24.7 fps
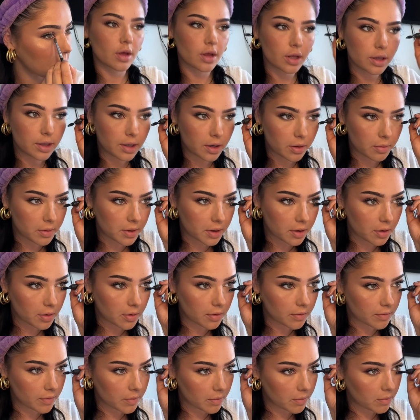A little bit
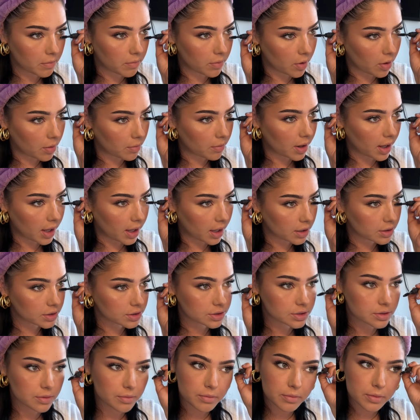of bottom
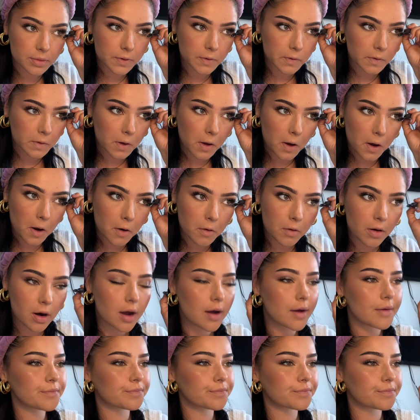lash mascara.